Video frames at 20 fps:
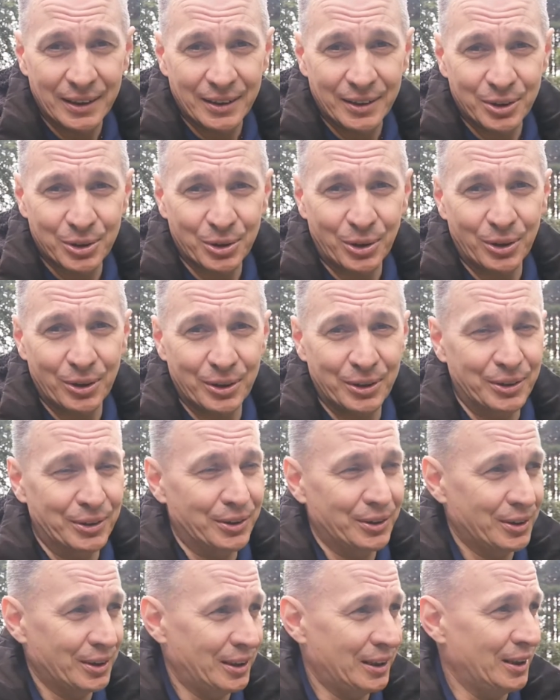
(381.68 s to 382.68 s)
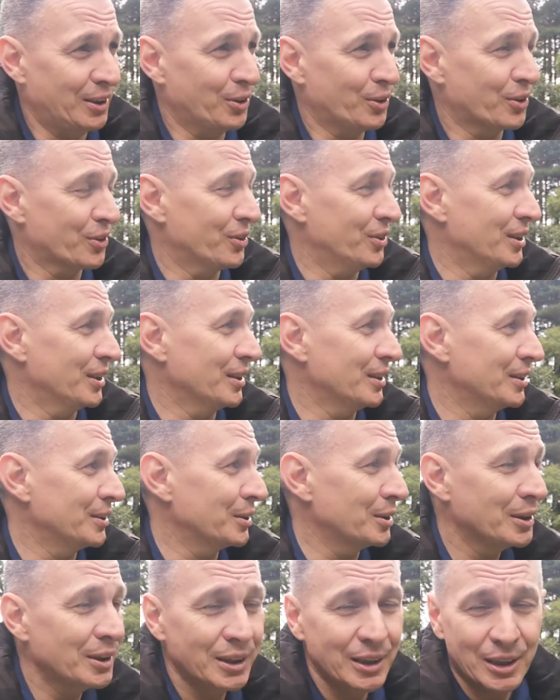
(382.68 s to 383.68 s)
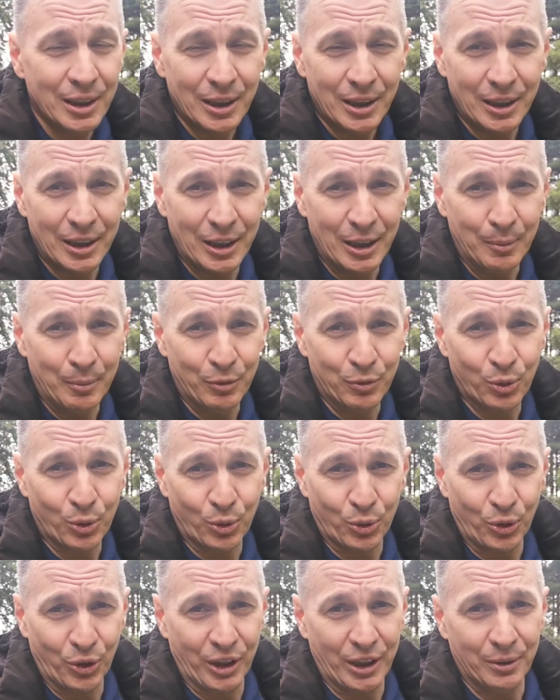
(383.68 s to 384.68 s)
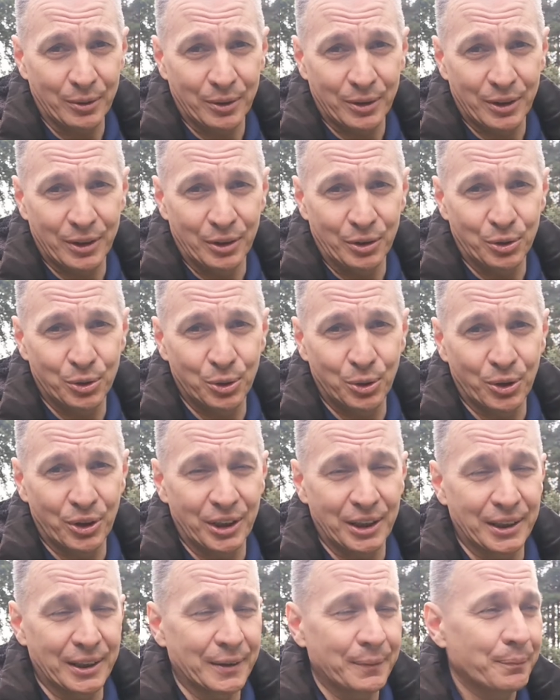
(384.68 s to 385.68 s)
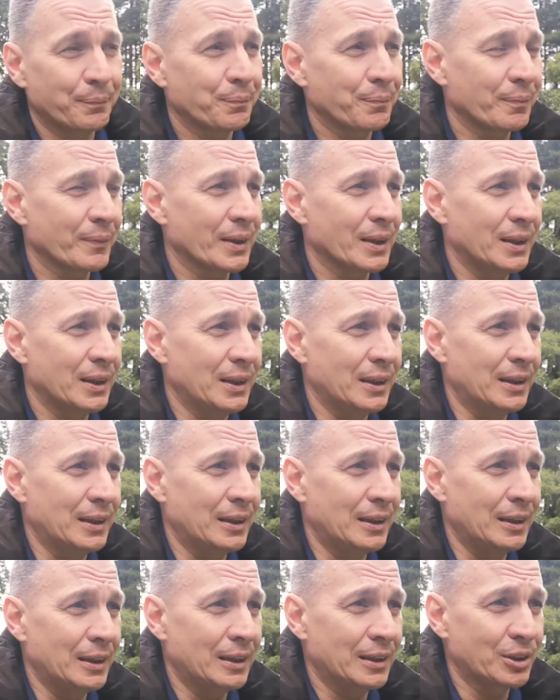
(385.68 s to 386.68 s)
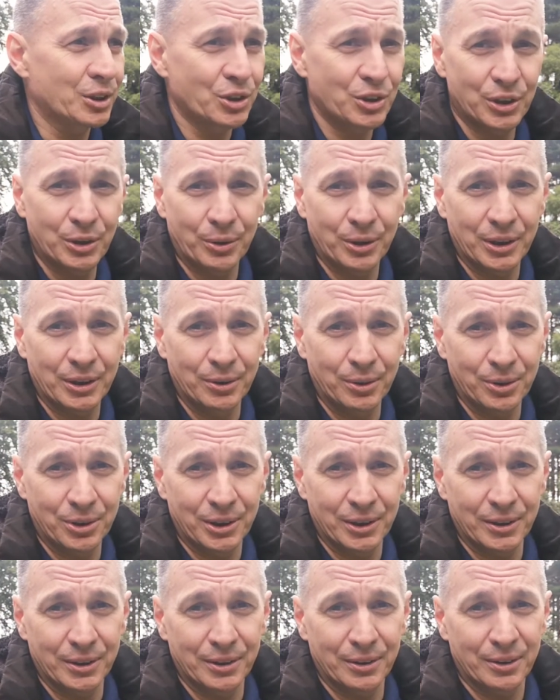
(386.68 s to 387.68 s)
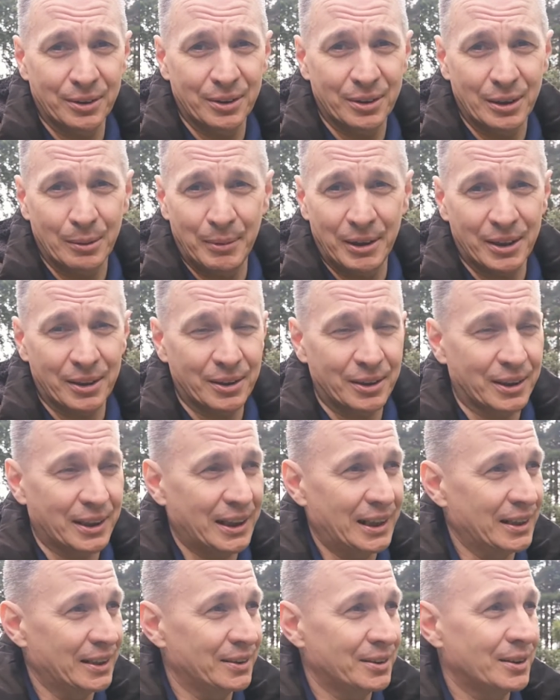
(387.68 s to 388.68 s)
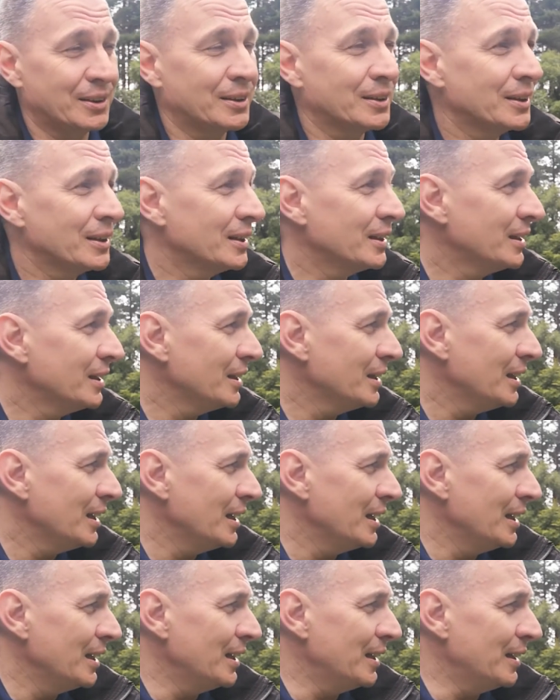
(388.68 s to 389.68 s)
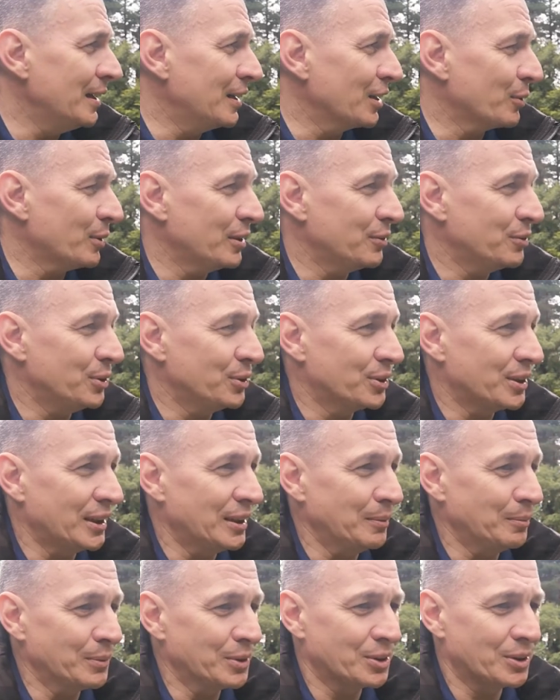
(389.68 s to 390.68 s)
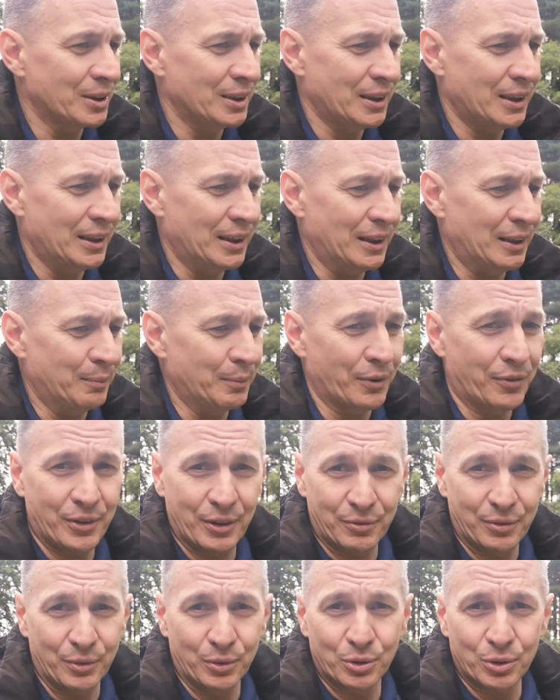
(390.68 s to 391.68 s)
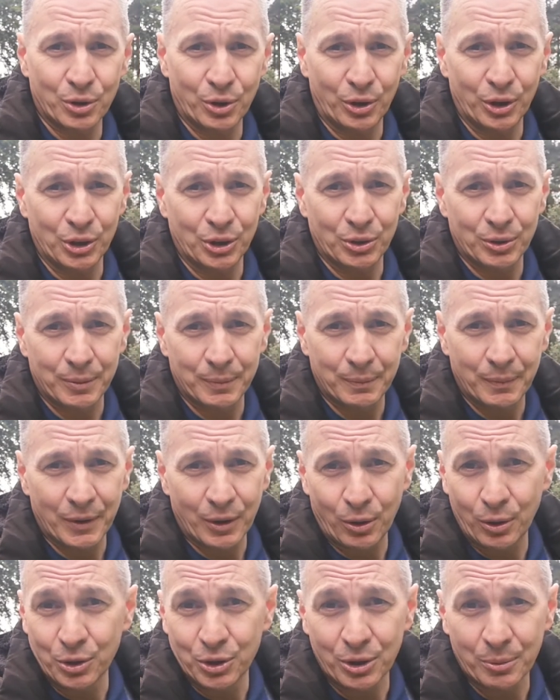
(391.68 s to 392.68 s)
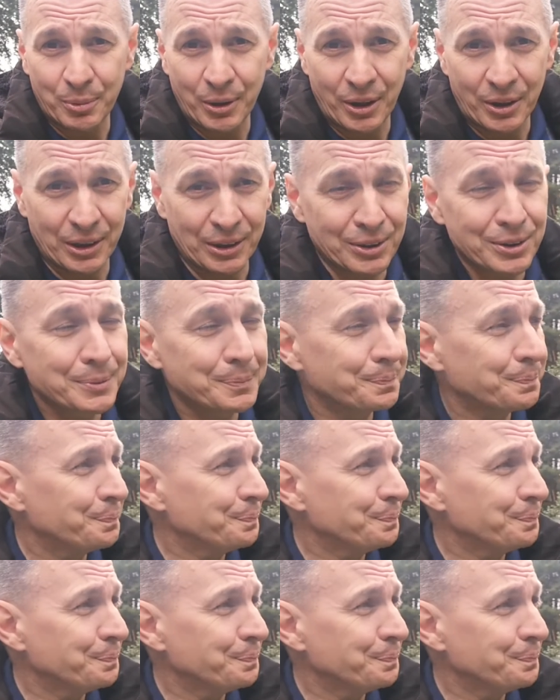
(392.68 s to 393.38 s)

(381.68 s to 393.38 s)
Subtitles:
Scotland, Northern England, before going out and touring Australia, New Zealand, America, Canada, quite a few times with different Scottish concert parties.